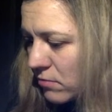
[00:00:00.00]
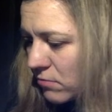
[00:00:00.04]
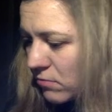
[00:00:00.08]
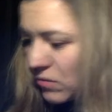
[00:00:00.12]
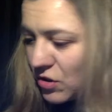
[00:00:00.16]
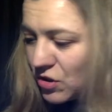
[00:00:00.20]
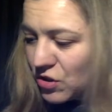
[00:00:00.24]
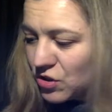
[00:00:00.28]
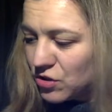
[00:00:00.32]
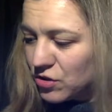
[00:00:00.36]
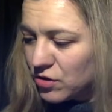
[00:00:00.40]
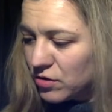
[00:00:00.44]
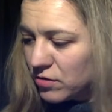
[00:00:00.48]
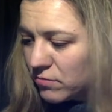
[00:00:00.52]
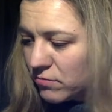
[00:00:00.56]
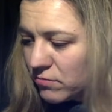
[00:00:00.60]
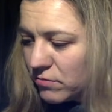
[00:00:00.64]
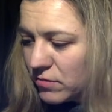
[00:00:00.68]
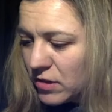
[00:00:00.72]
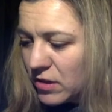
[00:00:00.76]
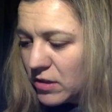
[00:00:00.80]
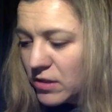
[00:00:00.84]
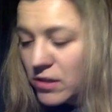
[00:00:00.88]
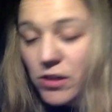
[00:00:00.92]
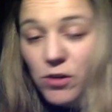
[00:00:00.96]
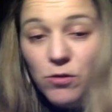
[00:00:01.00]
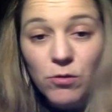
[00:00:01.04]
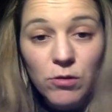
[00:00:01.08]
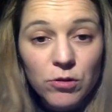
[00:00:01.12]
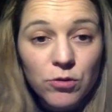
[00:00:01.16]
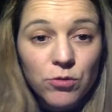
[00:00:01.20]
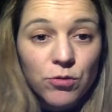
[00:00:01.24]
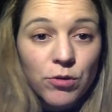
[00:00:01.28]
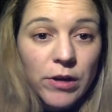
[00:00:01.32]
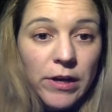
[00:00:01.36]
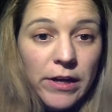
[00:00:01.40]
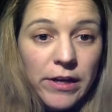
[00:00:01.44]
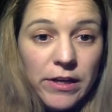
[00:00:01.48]
which is equal
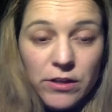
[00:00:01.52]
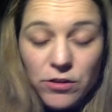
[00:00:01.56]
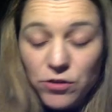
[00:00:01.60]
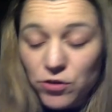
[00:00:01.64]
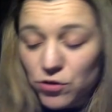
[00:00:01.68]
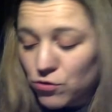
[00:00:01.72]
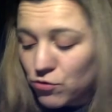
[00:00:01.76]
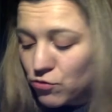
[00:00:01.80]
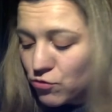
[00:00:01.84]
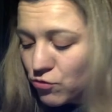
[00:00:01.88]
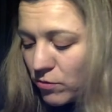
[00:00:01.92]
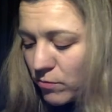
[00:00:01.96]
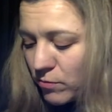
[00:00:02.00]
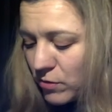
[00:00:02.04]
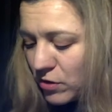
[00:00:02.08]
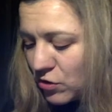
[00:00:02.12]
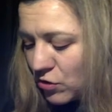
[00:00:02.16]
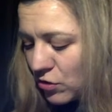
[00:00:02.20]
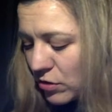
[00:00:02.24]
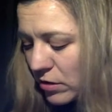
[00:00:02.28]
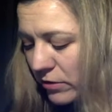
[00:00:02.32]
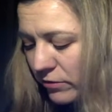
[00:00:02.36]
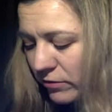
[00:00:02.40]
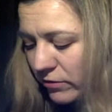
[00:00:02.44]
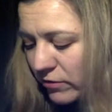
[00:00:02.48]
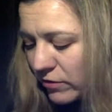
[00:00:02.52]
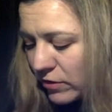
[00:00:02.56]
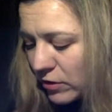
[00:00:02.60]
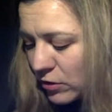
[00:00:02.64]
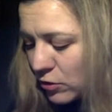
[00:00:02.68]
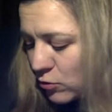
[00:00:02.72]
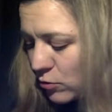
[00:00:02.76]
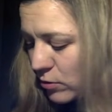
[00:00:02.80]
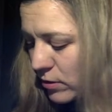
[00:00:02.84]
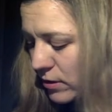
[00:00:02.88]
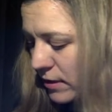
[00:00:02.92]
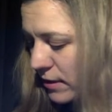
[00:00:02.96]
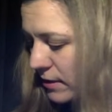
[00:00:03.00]
to kn2 from this one I
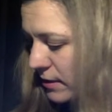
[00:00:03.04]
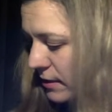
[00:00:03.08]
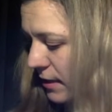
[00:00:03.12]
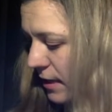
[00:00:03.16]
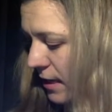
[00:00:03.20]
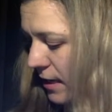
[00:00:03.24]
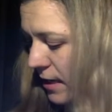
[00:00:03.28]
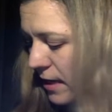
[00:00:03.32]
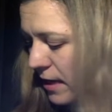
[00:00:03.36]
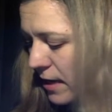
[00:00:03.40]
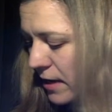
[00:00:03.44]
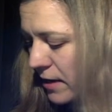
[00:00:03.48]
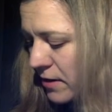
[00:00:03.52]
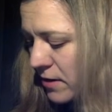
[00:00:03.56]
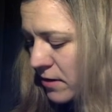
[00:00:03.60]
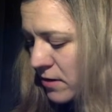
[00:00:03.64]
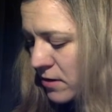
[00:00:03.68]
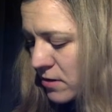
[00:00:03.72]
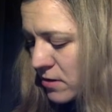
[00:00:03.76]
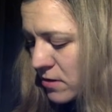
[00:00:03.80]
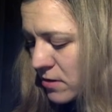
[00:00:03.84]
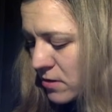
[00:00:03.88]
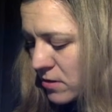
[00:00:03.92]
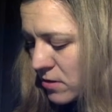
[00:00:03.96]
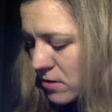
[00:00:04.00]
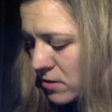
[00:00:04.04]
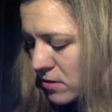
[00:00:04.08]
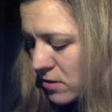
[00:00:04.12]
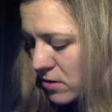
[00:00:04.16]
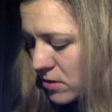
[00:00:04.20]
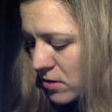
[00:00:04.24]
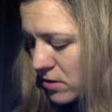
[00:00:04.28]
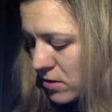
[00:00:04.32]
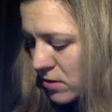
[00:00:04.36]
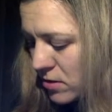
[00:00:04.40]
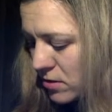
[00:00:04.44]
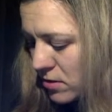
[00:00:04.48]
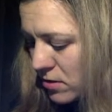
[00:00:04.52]
referred to it as kn
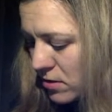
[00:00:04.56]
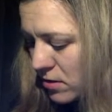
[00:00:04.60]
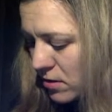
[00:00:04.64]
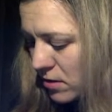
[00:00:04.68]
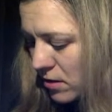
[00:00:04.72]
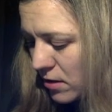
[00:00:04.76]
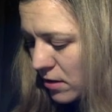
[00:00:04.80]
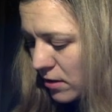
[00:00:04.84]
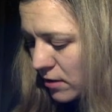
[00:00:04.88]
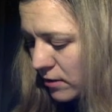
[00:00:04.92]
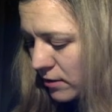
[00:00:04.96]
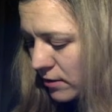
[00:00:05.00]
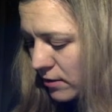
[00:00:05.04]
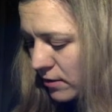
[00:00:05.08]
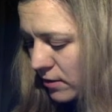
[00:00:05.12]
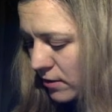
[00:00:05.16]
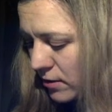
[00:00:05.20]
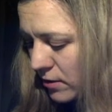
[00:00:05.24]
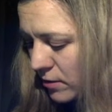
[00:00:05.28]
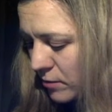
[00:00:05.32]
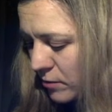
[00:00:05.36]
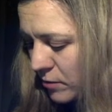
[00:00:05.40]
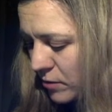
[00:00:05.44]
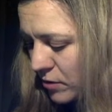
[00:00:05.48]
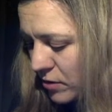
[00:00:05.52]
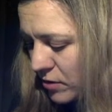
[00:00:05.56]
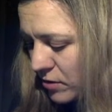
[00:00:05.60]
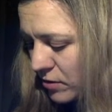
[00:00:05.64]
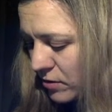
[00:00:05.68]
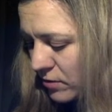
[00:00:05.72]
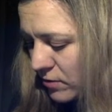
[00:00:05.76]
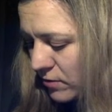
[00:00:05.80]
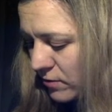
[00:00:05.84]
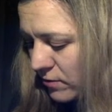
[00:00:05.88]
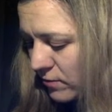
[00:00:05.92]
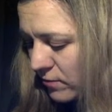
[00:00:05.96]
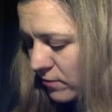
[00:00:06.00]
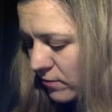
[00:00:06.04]
uh,
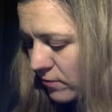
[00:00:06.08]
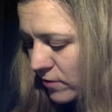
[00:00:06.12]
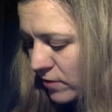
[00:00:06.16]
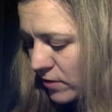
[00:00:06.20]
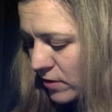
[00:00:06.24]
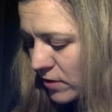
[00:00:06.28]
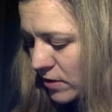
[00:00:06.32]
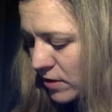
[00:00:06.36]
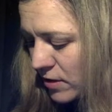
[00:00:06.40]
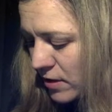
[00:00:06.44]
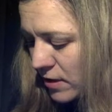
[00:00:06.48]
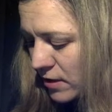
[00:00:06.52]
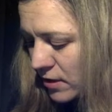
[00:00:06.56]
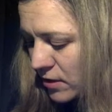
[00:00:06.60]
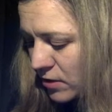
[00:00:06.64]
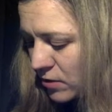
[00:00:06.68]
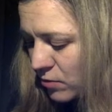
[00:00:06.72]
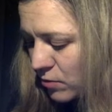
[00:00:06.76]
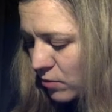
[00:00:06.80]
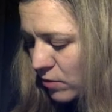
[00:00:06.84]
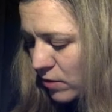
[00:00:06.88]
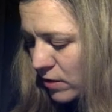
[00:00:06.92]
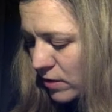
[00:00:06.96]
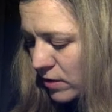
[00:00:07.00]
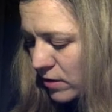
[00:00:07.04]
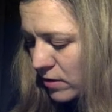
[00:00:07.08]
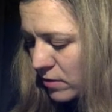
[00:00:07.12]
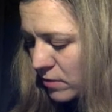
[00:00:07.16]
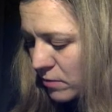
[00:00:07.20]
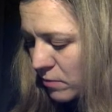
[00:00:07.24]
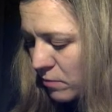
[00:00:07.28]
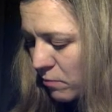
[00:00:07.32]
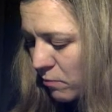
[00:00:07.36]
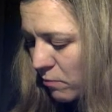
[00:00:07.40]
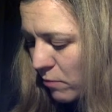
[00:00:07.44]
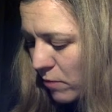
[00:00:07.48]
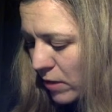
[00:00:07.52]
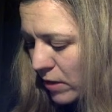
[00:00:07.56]
times VGS1
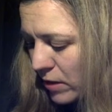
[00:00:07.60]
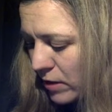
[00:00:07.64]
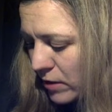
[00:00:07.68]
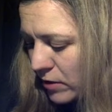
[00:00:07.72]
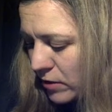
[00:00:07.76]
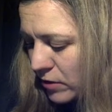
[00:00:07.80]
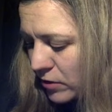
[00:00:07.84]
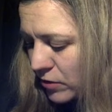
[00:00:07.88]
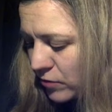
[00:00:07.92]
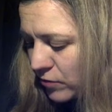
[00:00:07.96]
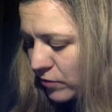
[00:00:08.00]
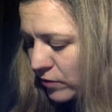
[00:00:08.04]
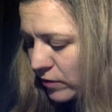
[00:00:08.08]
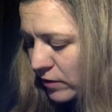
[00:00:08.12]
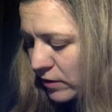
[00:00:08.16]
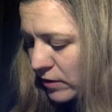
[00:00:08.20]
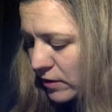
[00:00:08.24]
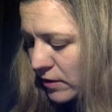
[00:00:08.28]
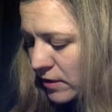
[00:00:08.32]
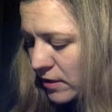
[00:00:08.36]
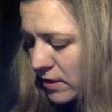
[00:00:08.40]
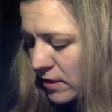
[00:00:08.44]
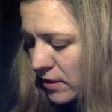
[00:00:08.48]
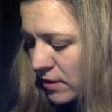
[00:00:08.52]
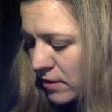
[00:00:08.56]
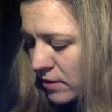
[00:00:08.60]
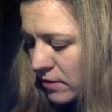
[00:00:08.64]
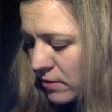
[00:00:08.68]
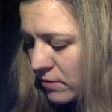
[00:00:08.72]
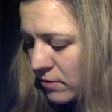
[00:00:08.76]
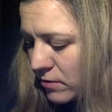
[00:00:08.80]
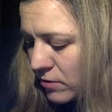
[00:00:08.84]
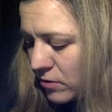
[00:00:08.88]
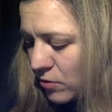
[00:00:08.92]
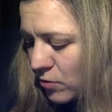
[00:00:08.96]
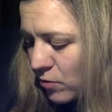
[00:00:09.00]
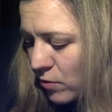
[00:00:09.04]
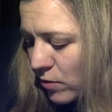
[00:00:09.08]
minus VT
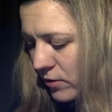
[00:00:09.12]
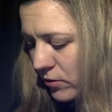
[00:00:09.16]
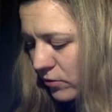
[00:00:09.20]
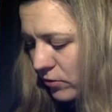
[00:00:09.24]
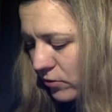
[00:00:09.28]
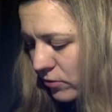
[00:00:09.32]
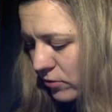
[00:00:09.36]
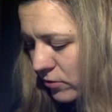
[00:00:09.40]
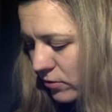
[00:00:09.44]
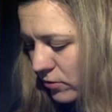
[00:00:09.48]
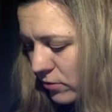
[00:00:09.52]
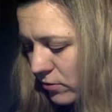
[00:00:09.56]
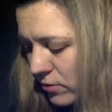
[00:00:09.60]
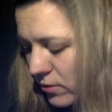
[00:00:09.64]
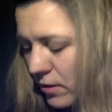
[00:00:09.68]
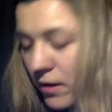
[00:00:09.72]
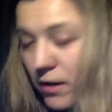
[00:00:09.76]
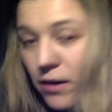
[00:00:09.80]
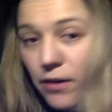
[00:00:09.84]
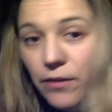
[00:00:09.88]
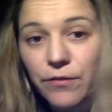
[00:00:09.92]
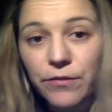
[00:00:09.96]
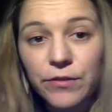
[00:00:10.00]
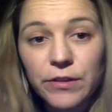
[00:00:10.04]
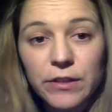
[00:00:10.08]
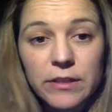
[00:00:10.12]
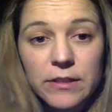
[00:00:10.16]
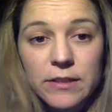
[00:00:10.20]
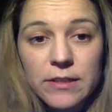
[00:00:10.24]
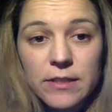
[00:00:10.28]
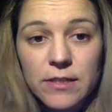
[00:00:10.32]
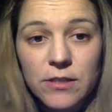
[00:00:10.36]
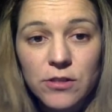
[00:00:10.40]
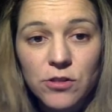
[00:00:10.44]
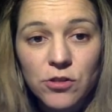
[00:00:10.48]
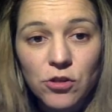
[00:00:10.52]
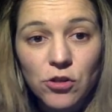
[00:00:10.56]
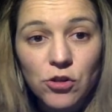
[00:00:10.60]
squared. Uh,
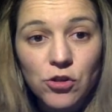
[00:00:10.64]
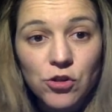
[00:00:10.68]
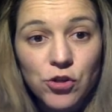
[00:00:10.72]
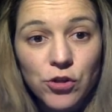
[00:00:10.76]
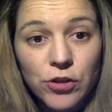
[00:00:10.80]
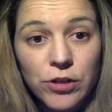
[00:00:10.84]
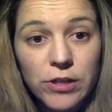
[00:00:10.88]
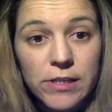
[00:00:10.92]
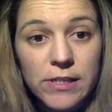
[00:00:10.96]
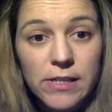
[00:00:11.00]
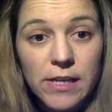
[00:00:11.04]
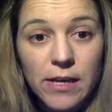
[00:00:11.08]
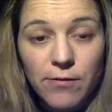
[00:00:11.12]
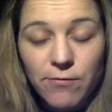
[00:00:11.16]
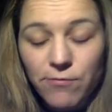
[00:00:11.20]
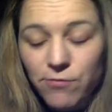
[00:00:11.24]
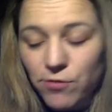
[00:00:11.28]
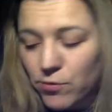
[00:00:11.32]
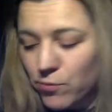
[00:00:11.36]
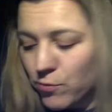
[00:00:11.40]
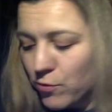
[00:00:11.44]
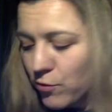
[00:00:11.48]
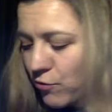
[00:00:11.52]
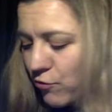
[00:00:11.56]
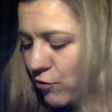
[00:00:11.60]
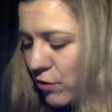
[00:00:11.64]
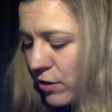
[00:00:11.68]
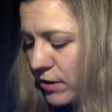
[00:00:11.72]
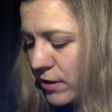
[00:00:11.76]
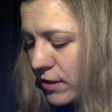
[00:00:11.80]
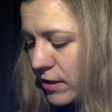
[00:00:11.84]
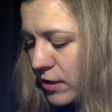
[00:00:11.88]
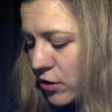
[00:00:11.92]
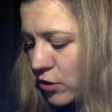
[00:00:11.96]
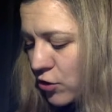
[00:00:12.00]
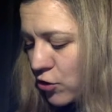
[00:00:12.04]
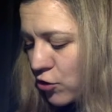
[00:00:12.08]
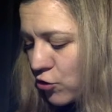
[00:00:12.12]
VT is also the same for both
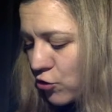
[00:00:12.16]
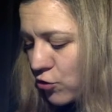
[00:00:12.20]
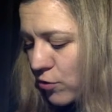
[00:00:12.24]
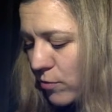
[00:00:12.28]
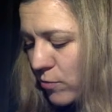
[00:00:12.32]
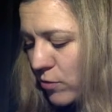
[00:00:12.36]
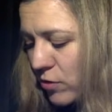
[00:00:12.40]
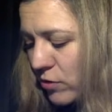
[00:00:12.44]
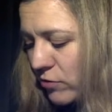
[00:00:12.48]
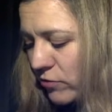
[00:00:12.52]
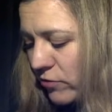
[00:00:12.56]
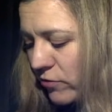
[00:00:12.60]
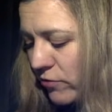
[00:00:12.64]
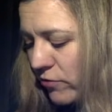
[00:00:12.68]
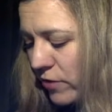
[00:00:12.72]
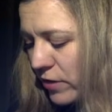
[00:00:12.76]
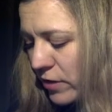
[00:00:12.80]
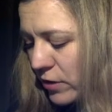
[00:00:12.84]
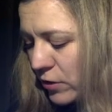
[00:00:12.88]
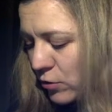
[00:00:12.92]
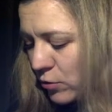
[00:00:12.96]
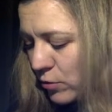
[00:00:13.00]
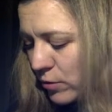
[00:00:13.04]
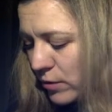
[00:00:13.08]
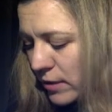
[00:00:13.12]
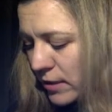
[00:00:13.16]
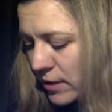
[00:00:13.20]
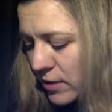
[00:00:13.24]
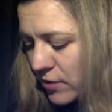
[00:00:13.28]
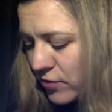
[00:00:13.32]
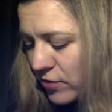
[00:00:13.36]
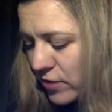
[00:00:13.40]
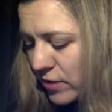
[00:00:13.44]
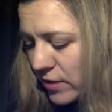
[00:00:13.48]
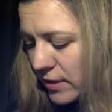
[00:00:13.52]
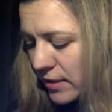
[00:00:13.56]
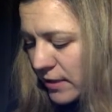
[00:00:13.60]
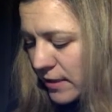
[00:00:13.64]
transistors, so I'm referring to it as
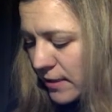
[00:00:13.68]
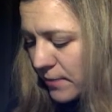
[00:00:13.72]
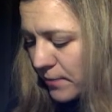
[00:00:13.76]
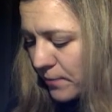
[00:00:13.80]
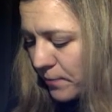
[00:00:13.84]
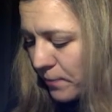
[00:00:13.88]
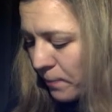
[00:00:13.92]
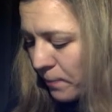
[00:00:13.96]
VT.